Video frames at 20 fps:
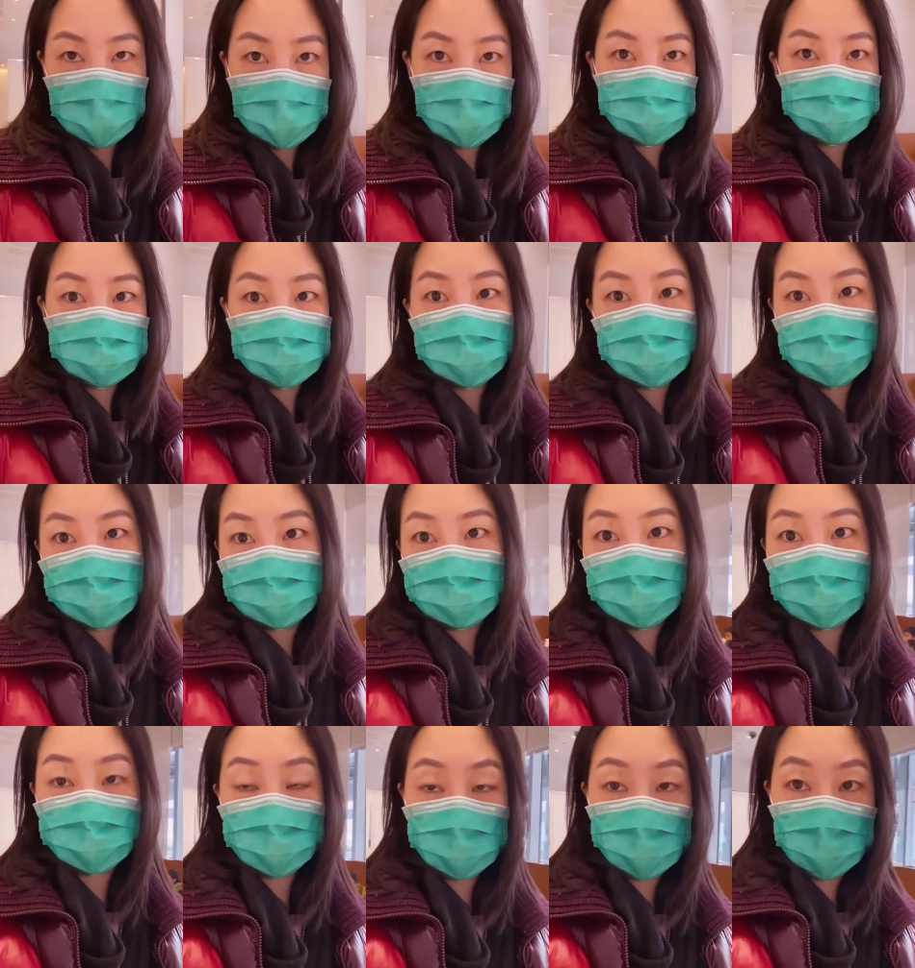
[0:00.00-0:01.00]
I believe
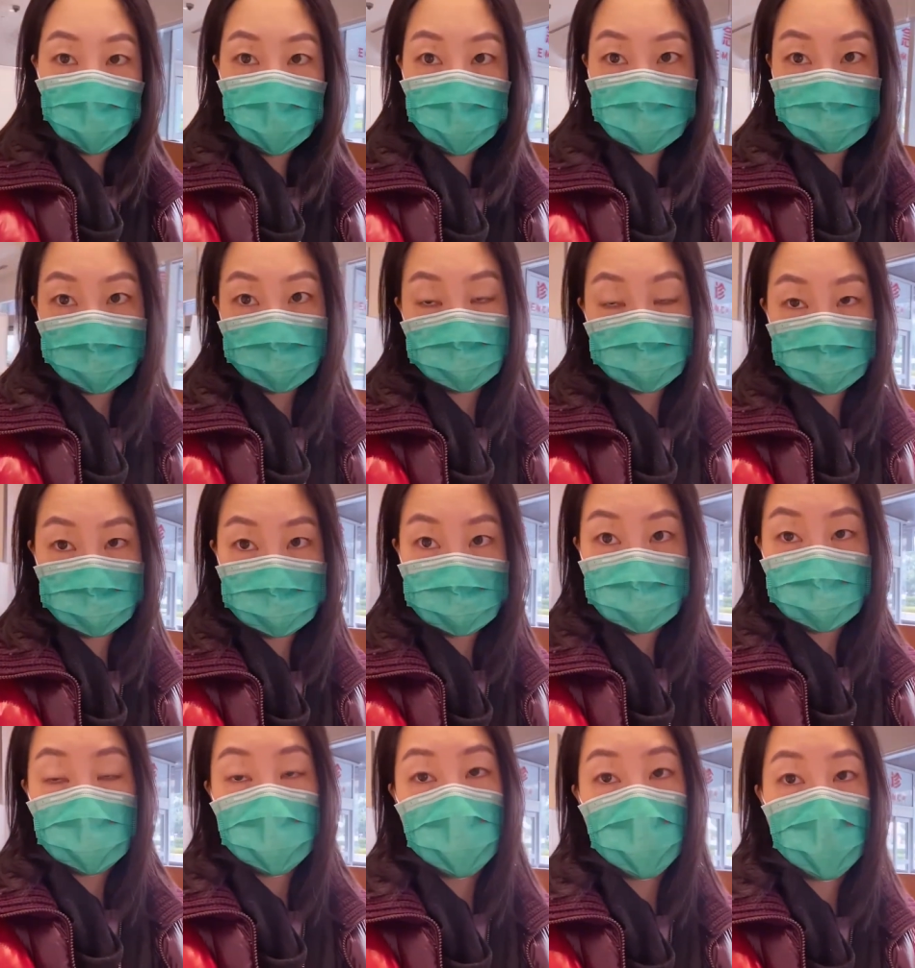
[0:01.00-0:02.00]
that the way to
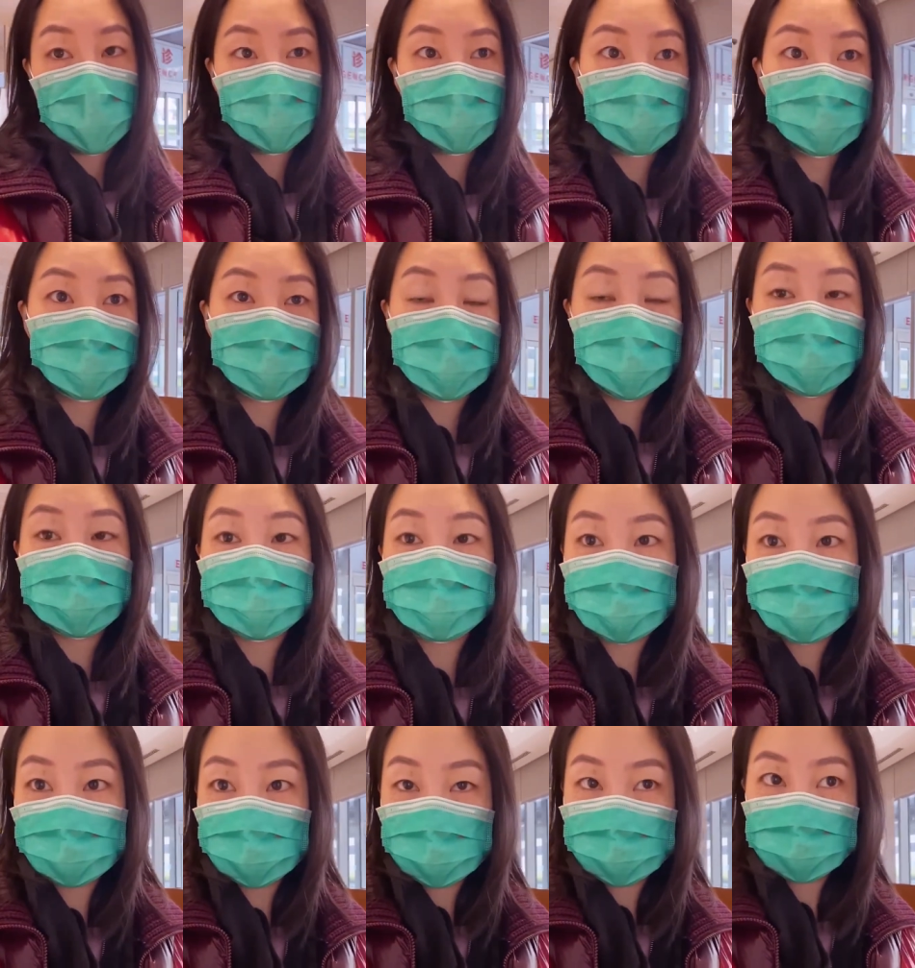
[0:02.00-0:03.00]
see how nice
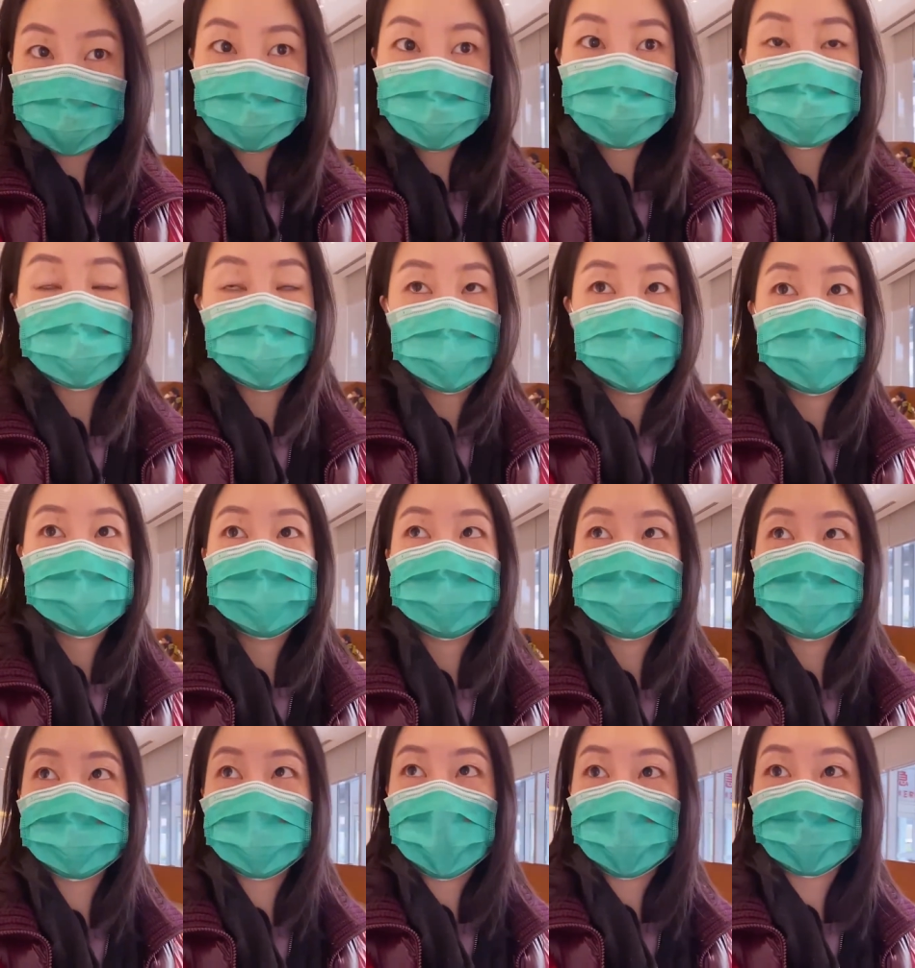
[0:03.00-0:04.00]
a place is
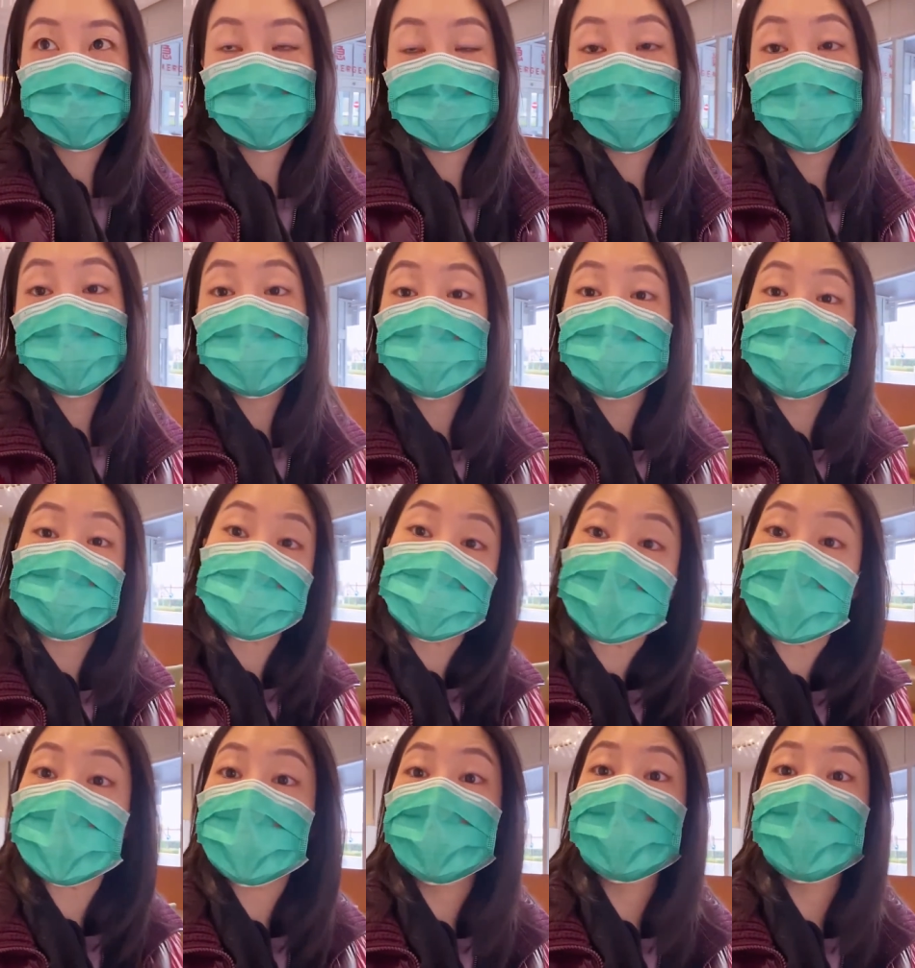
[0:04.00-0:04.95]
actually to see